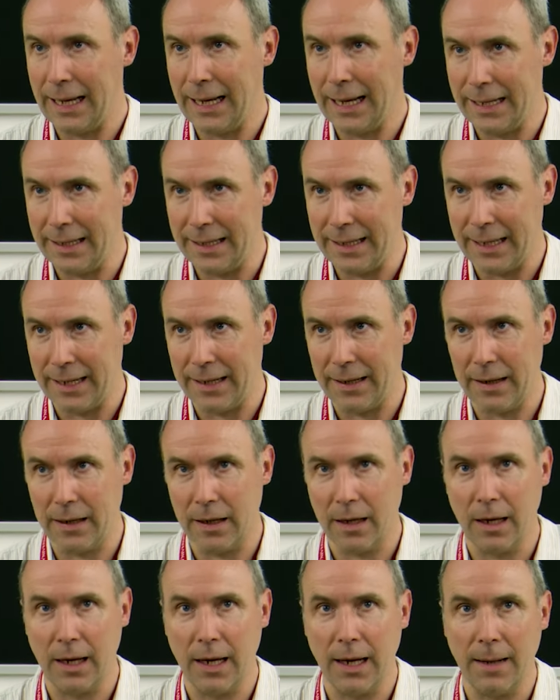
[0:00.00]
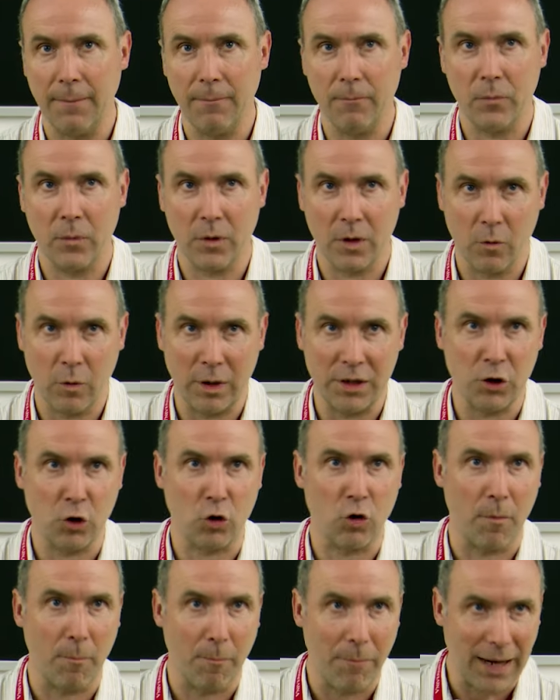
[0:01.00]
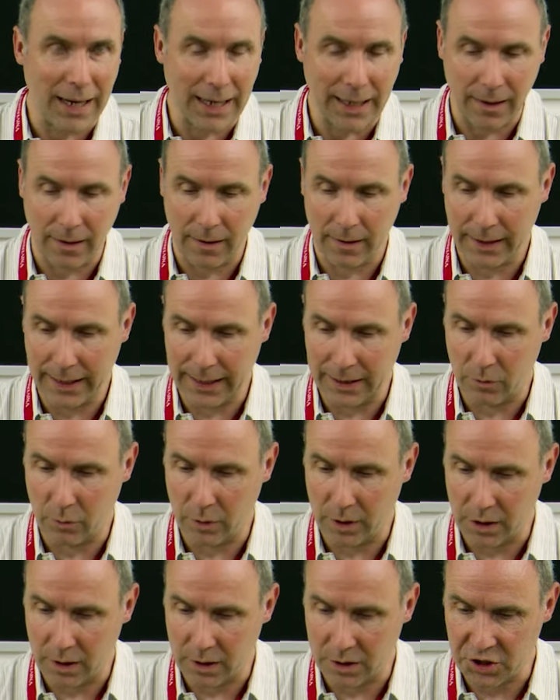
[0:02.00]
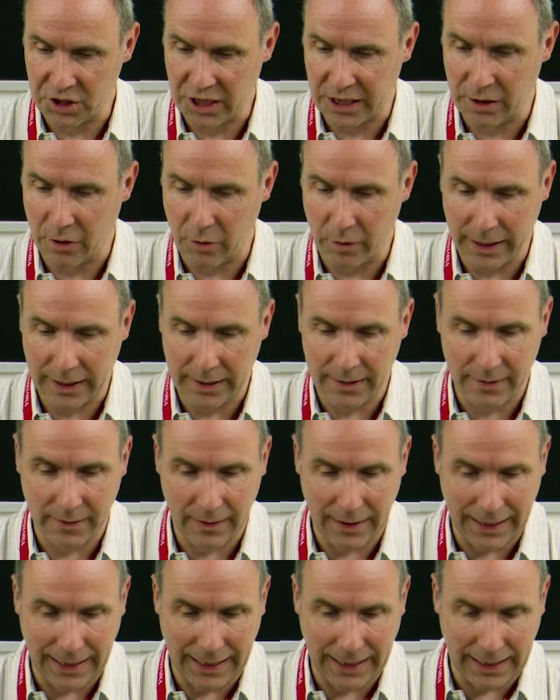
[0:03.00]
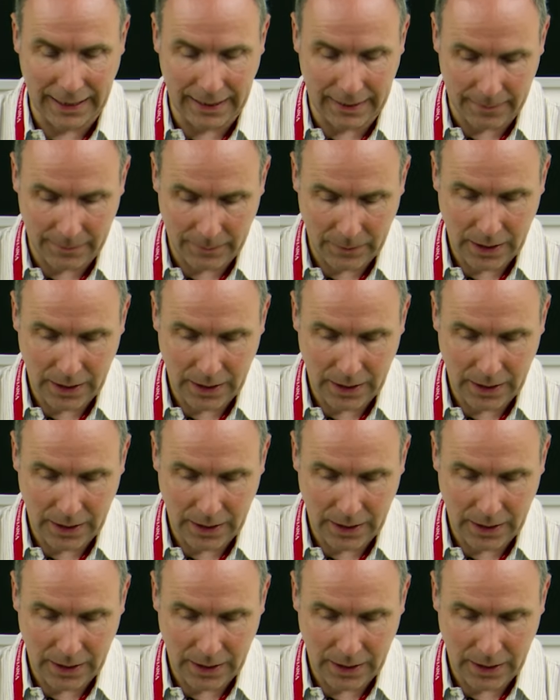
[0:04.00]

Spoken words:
and then when you compile, it will generate a